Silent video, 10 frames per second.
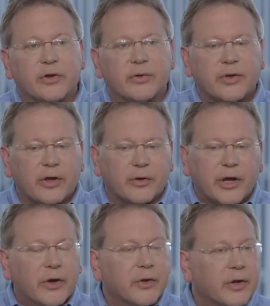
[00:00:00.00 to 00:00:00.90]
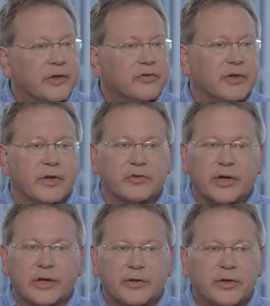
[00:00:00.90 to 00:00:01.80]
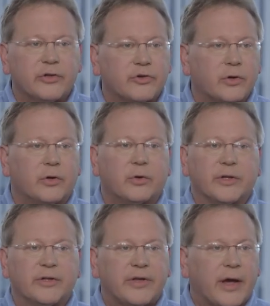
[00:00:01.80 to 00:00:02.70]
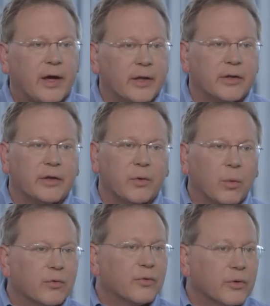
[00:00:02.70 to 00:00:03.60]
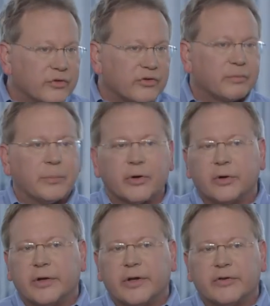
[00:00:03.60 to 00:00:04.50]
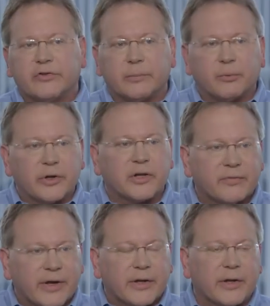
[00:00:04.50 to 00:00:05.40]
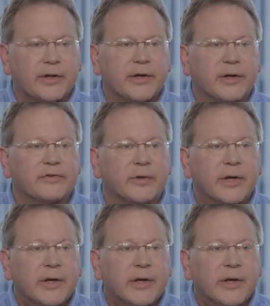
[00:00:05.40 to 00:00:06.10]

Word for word: they, they are hearing all these things like digital and talent and workforce experience and predictive analytics